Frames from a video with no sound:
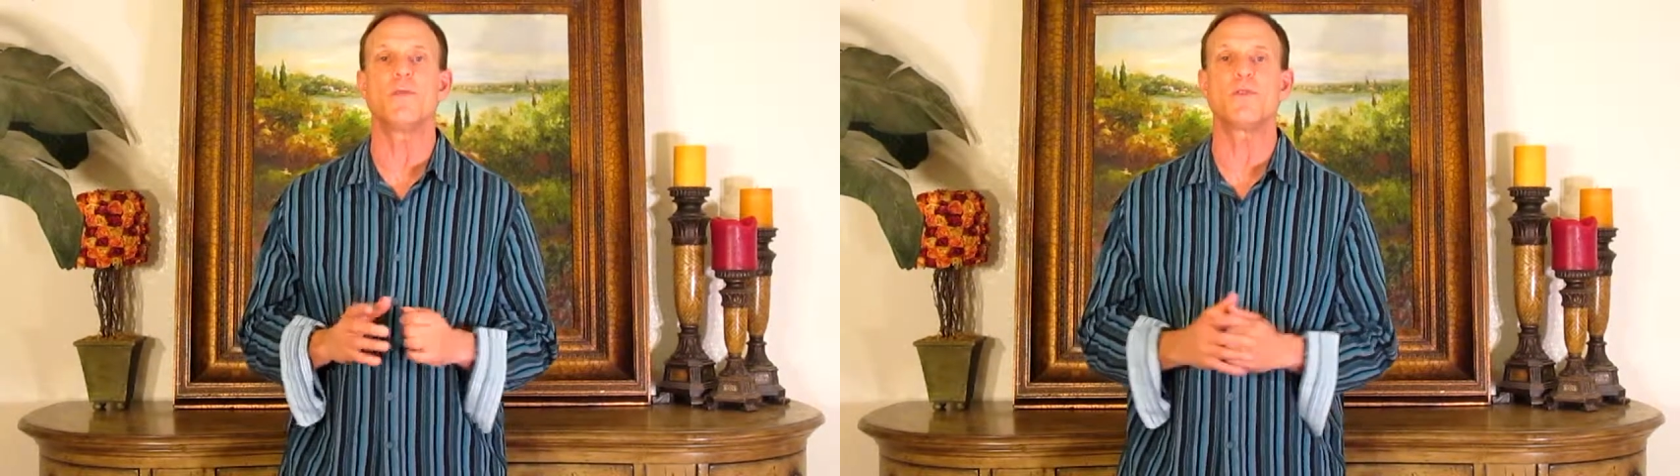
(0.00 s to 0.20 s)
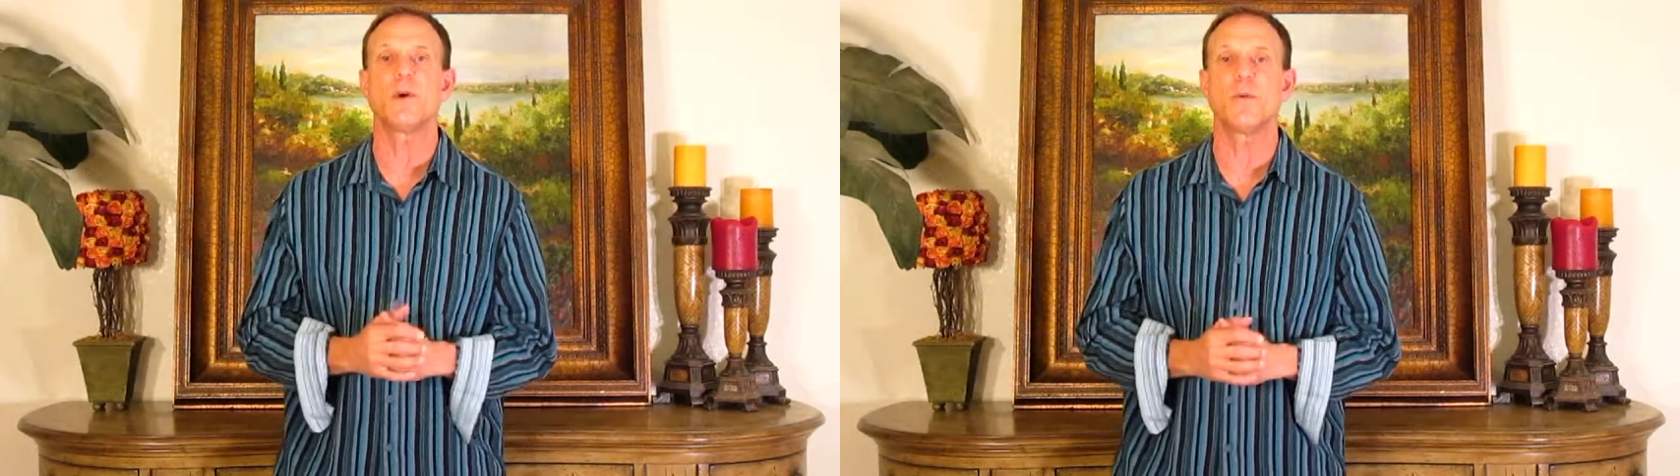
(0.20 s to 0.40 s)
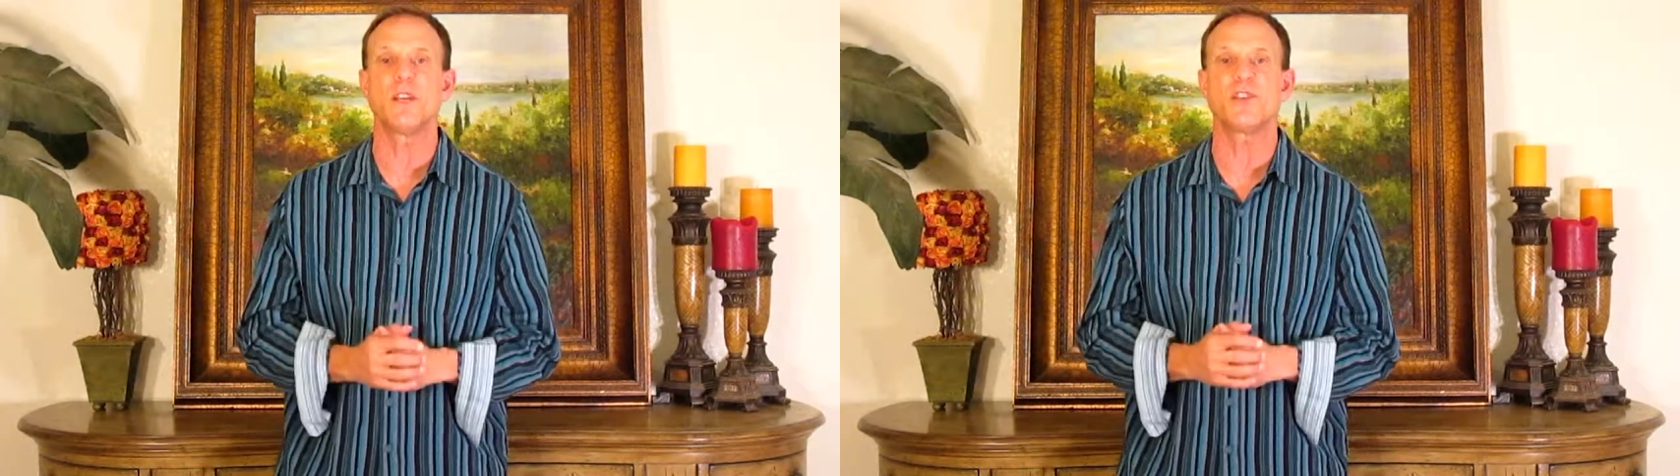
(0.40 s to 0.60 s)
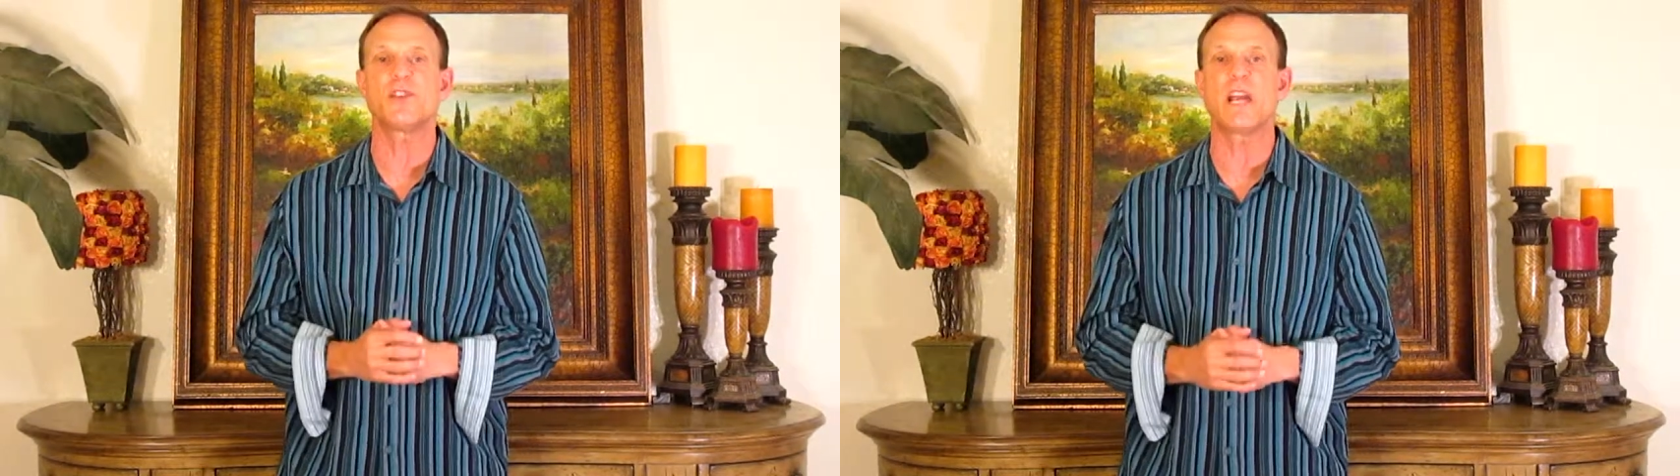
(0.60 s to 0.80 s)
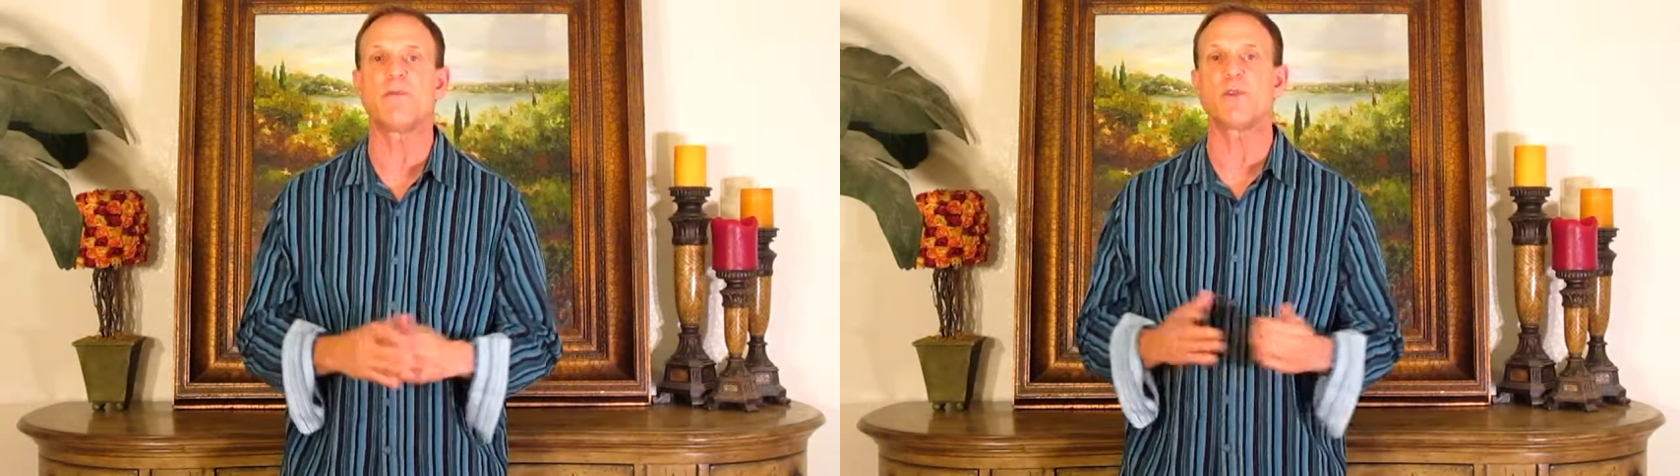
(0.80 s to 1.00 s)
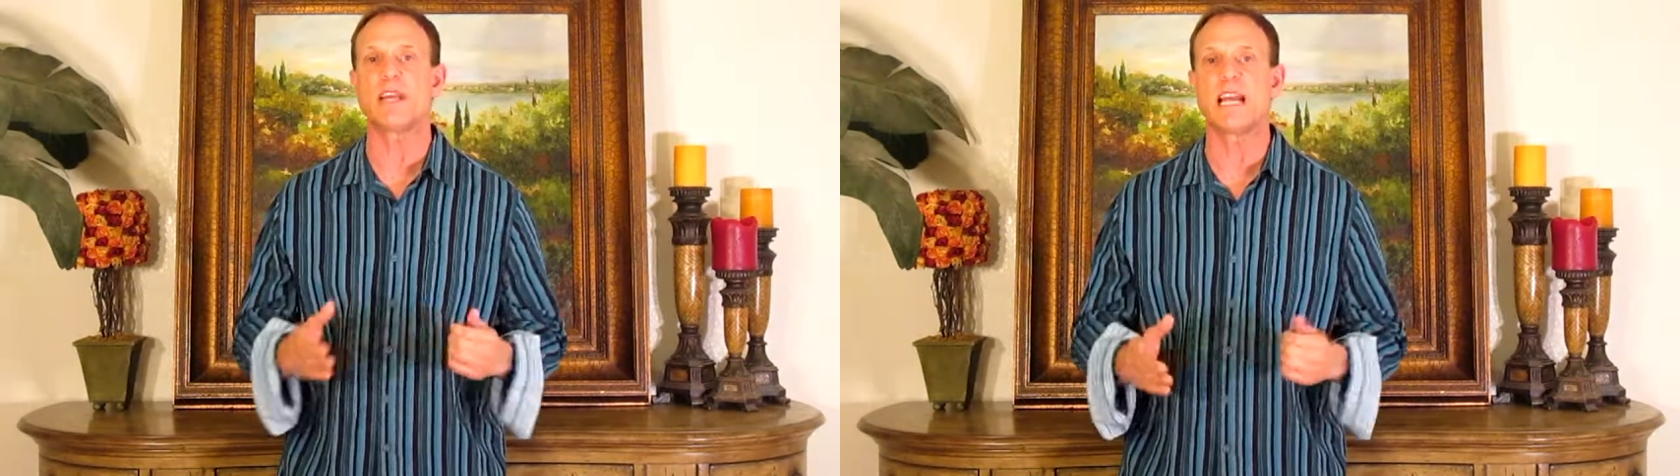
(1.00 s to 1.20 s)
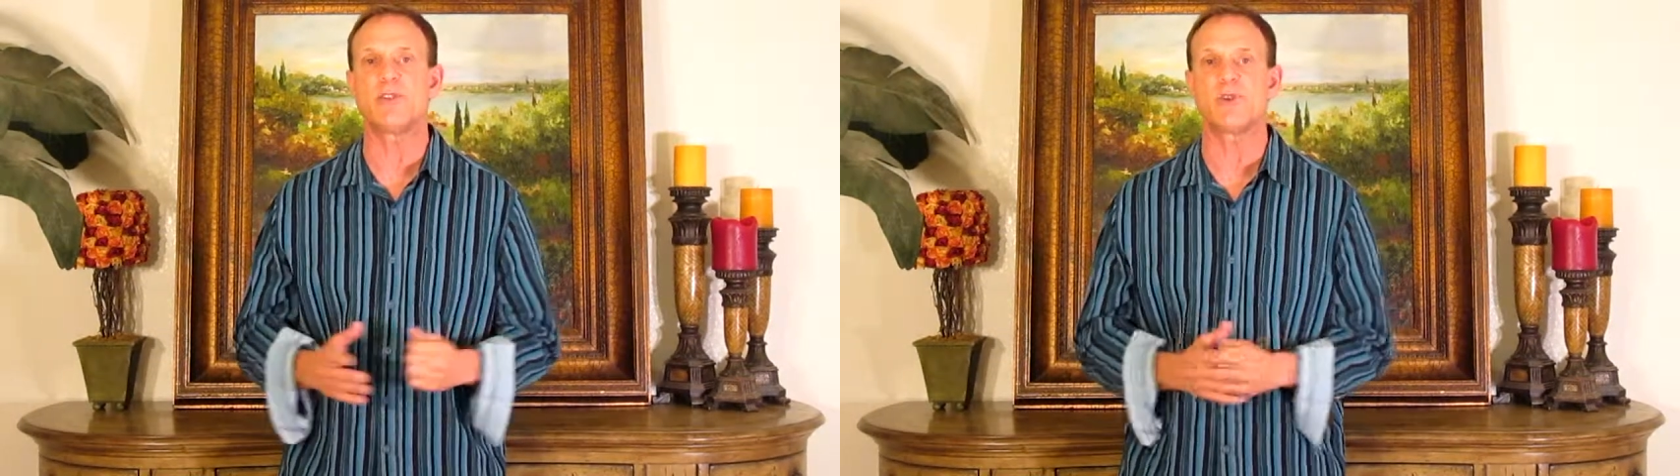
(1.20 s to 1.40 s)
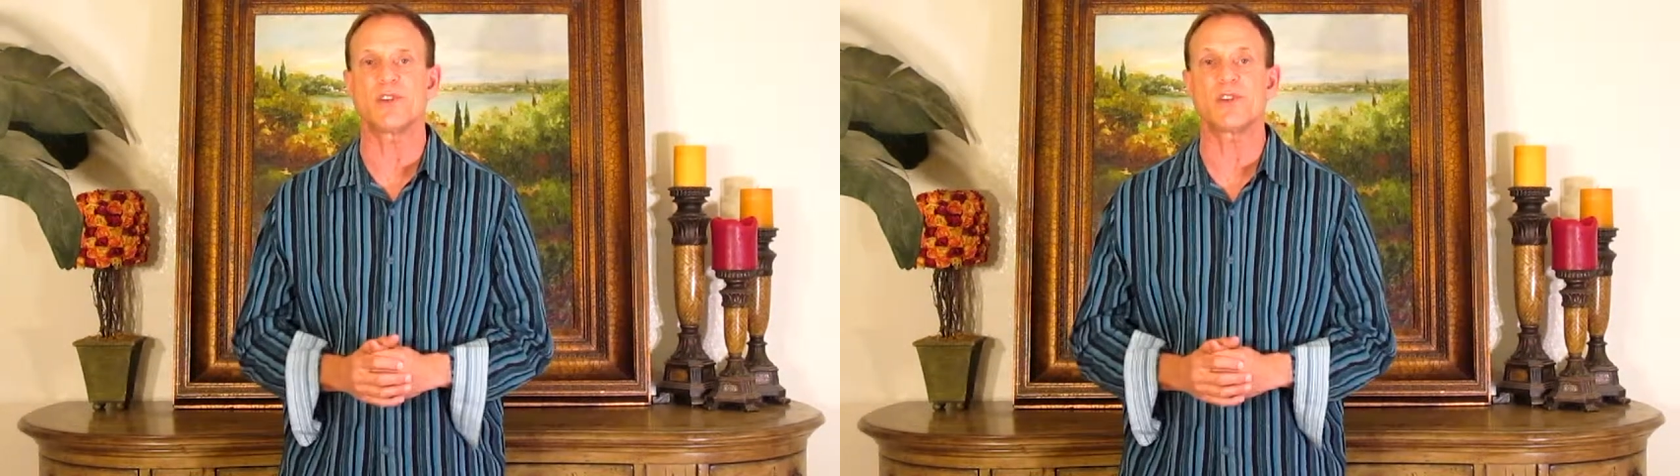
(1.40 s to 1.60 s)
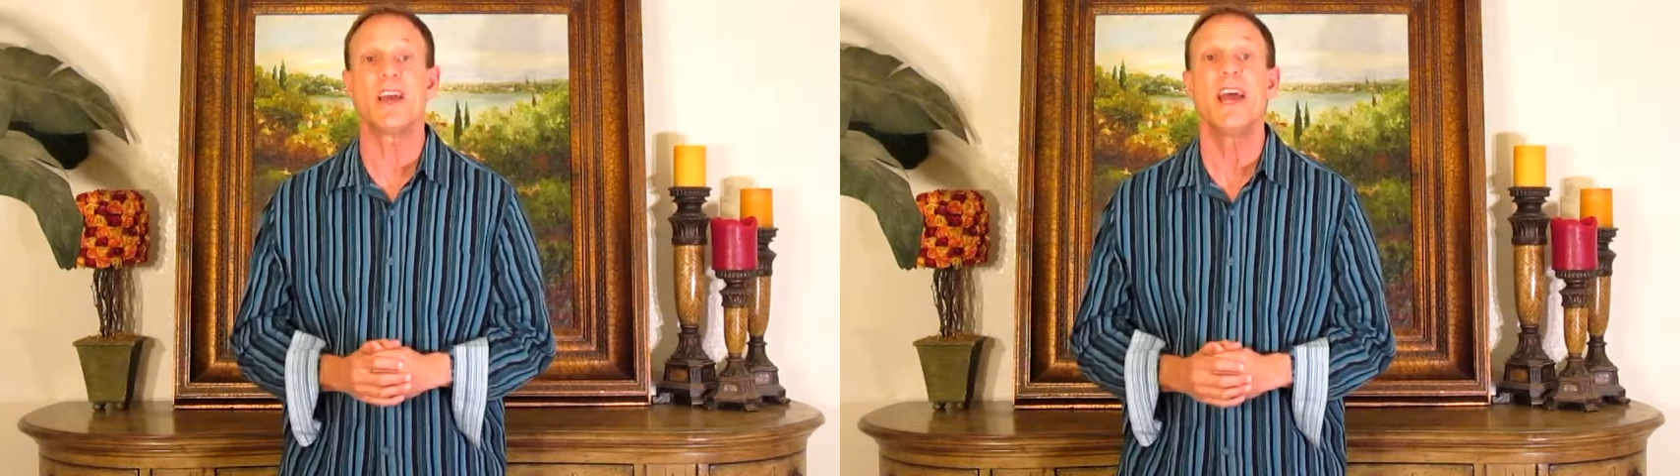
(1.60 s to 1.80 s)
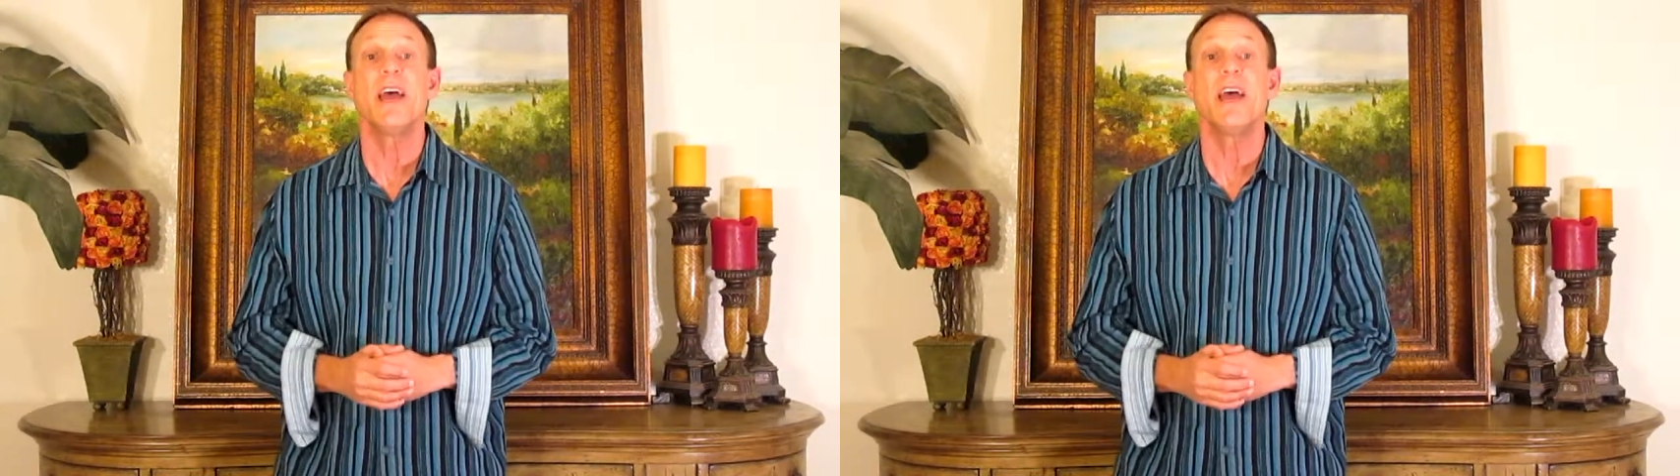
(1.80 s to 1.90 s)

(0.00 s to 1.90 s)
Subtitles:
if someone is safe or dangerous?